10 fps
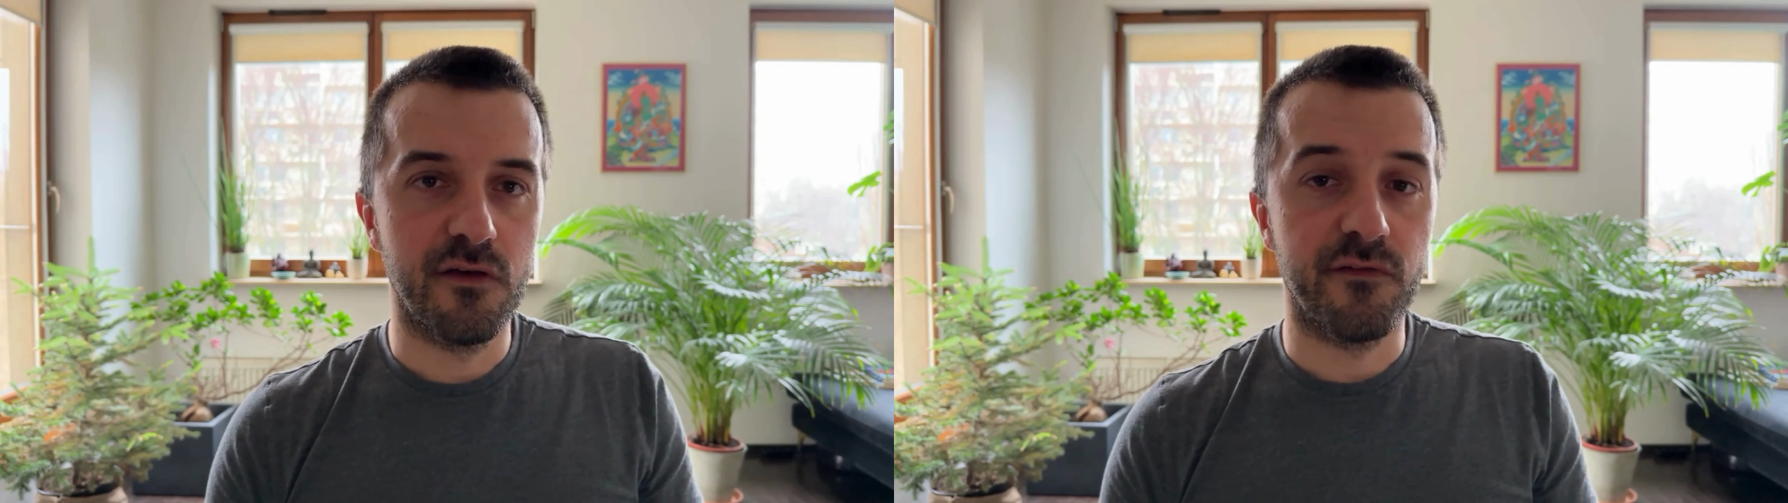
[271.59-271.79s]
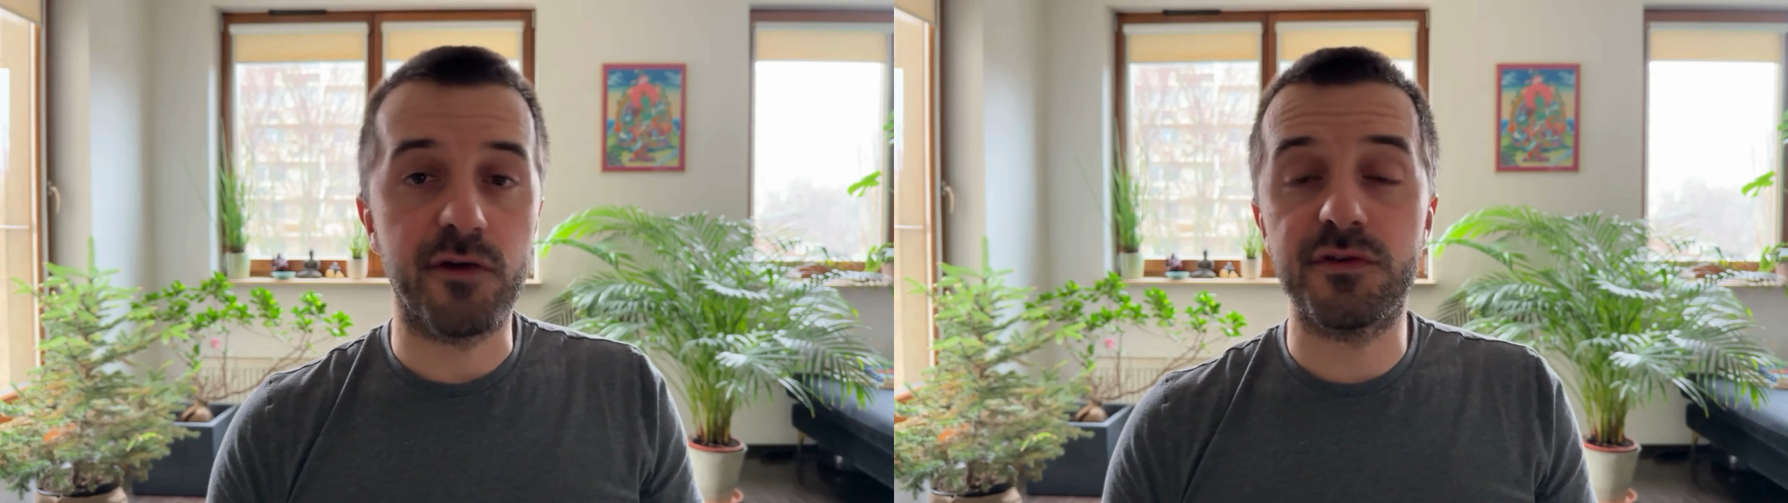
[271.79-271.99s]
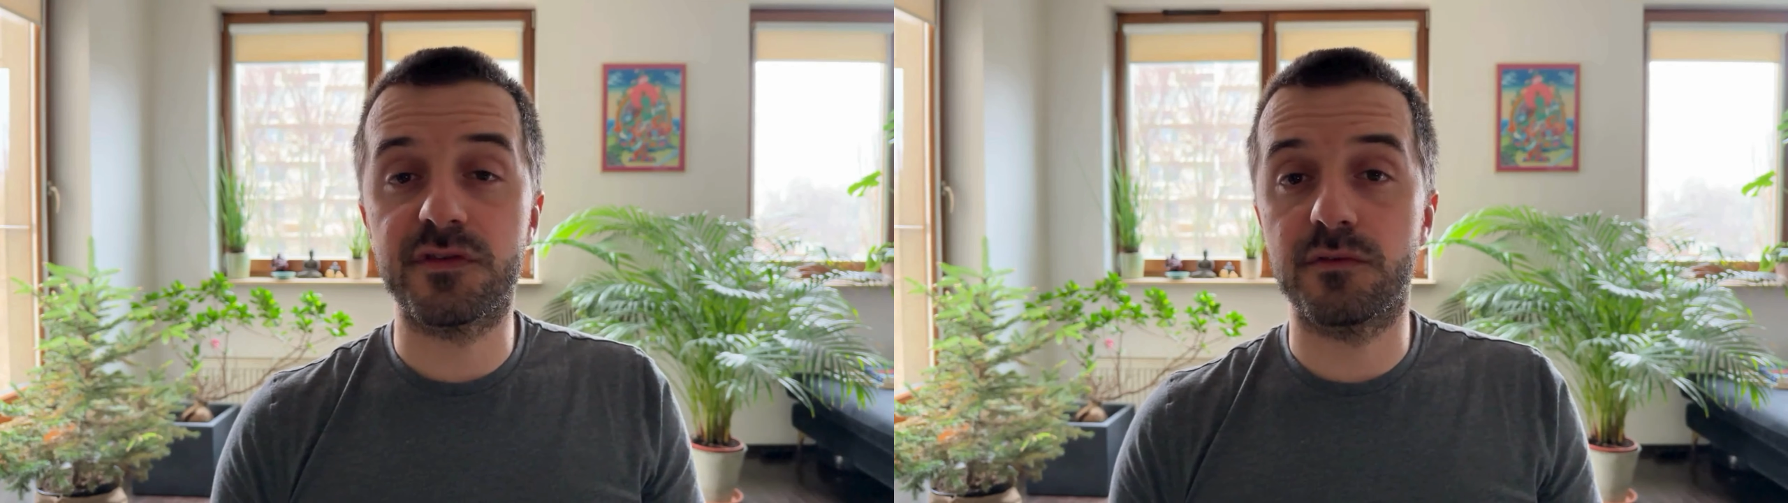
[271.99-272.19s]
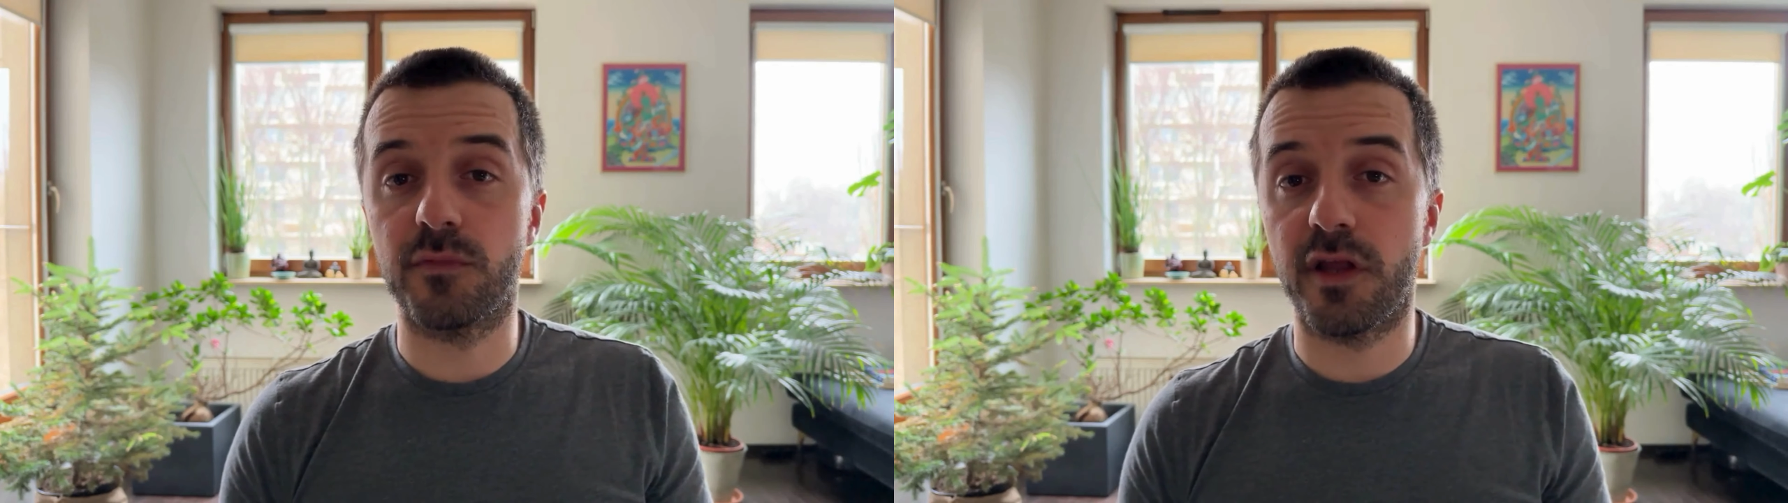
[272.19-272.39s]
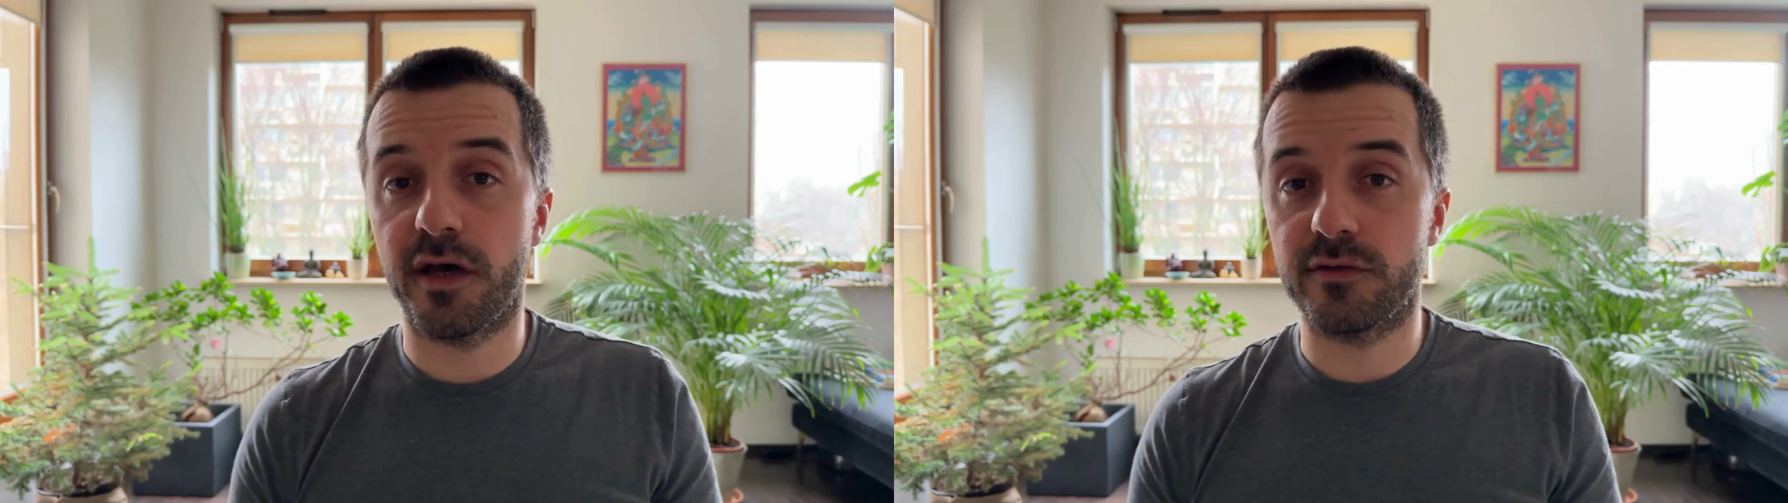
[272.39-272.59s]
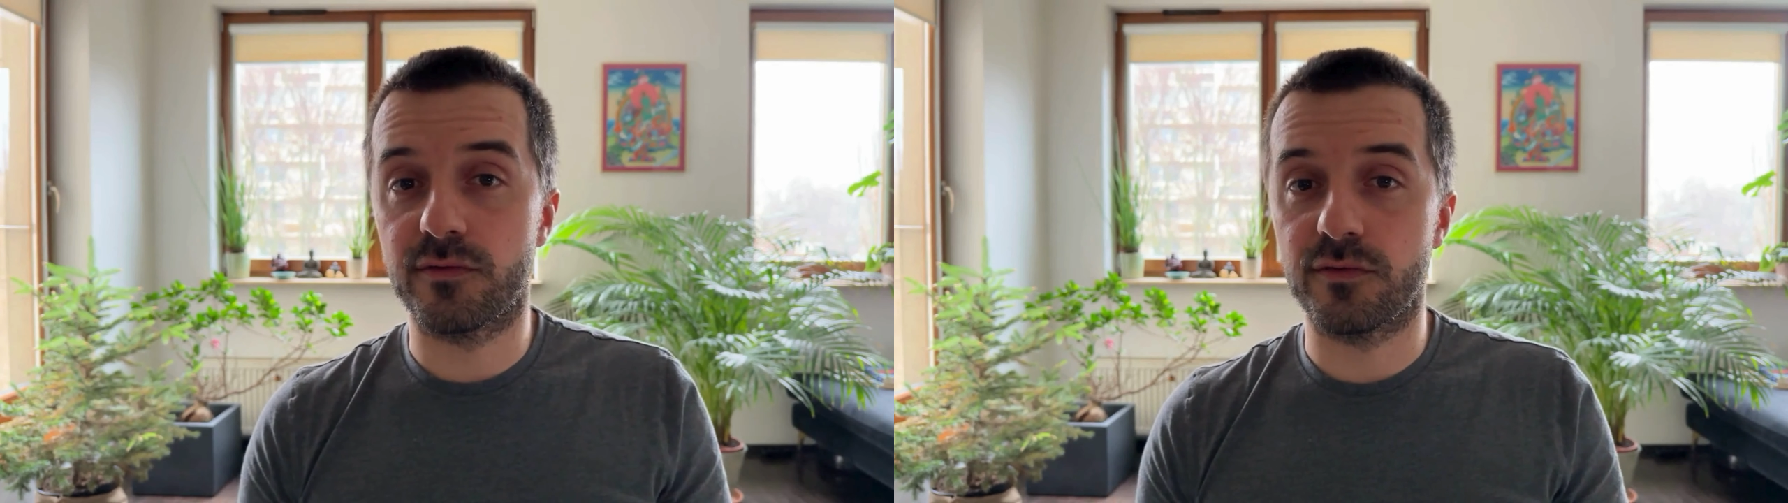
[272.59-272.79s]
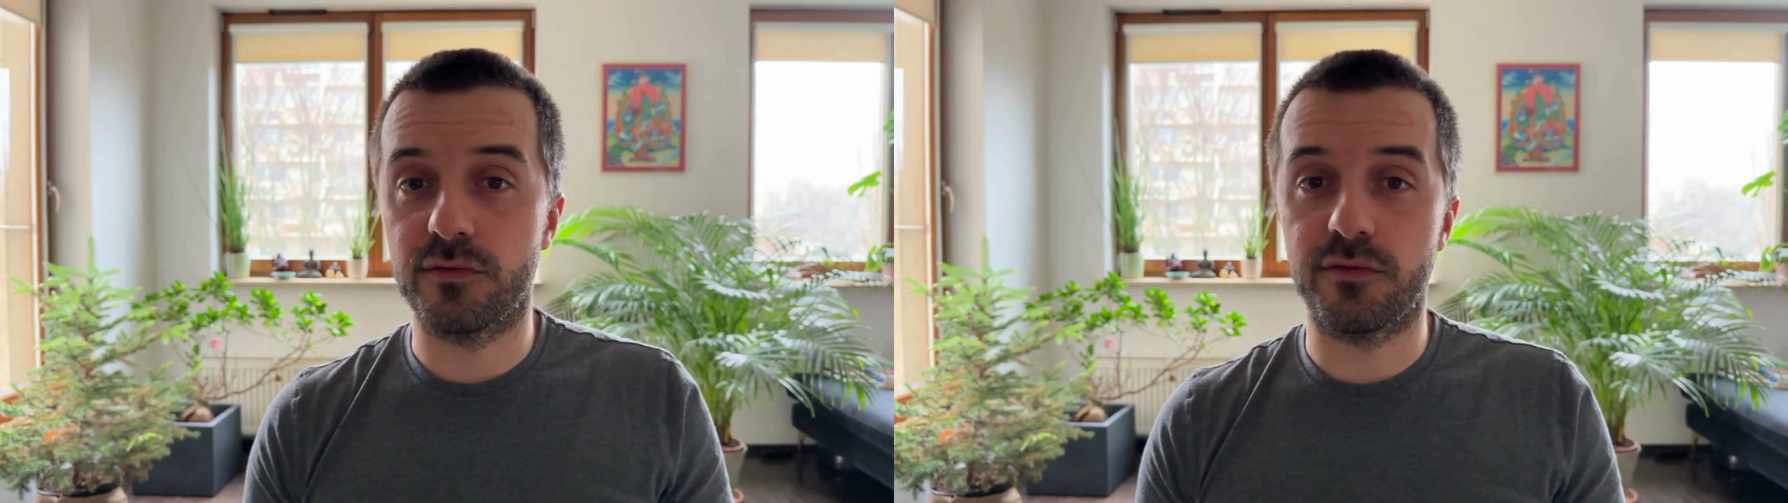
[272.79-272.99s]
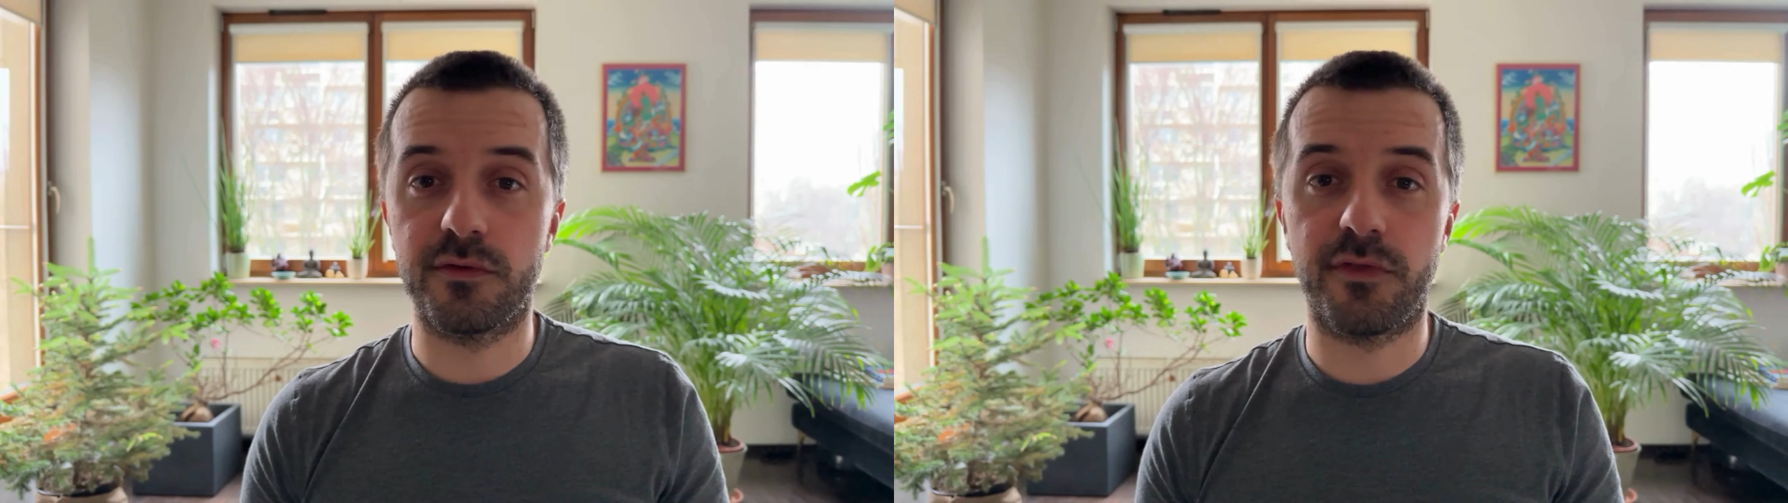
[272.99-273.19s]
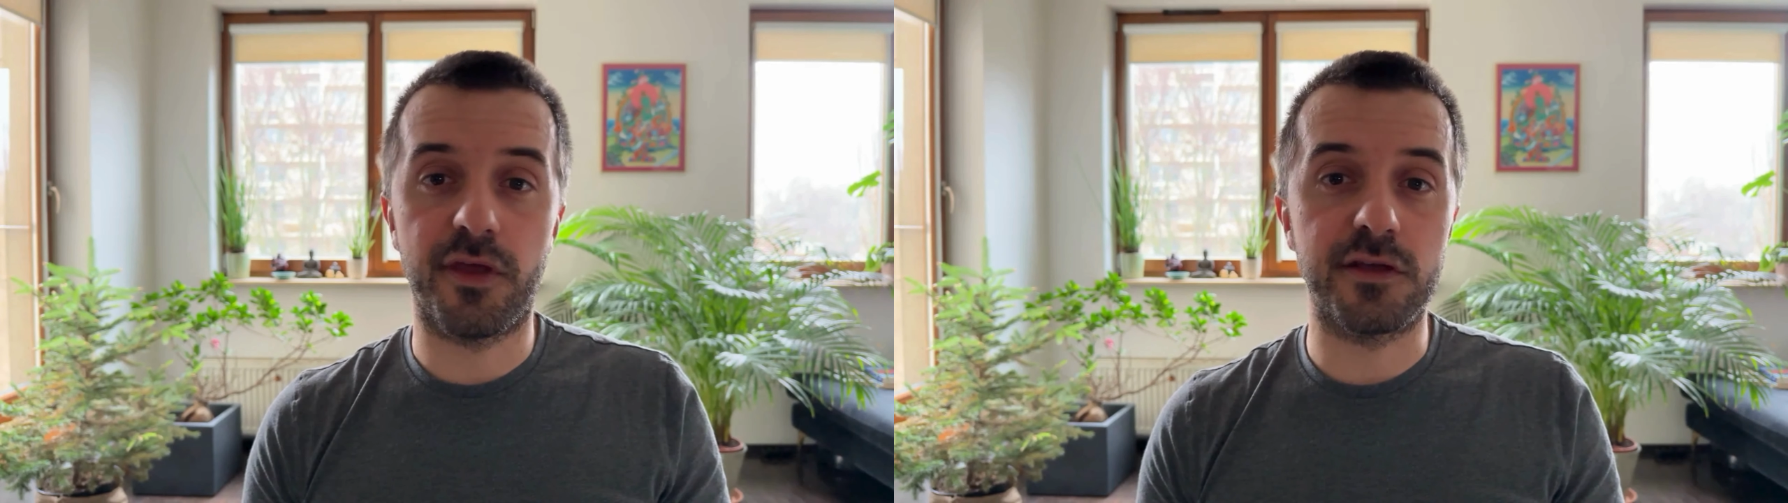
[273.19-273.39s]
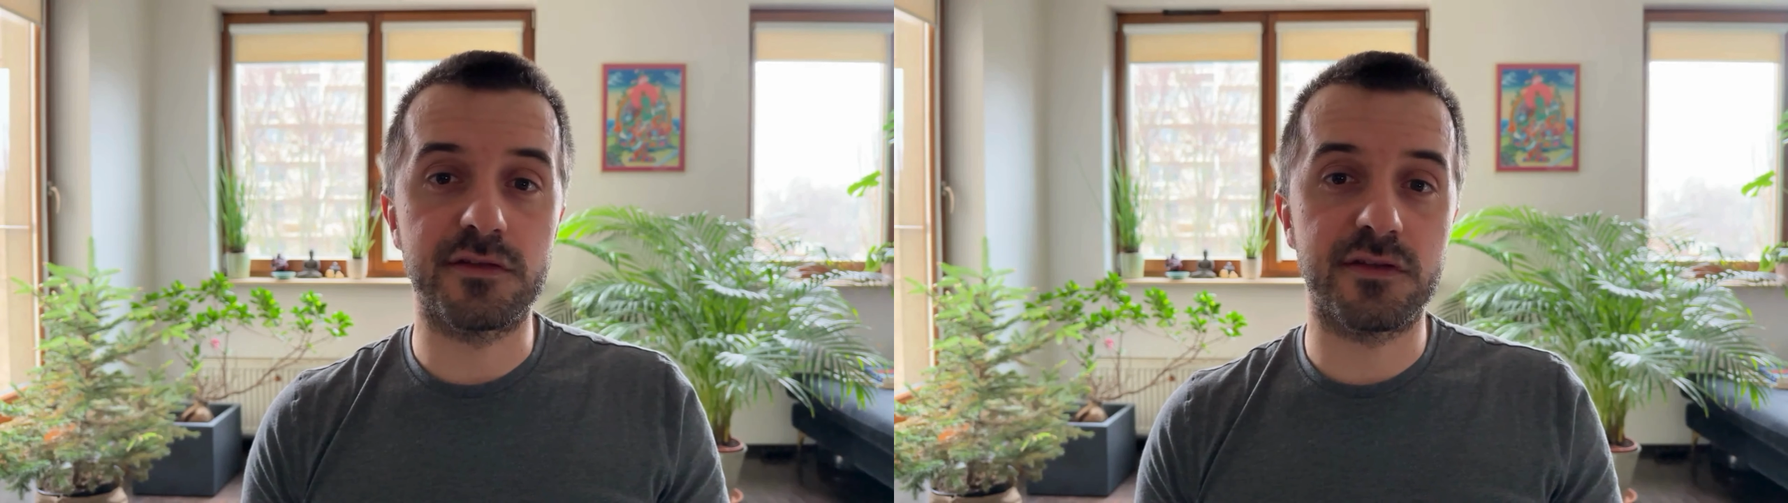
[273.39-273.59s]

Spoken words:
very similar to the things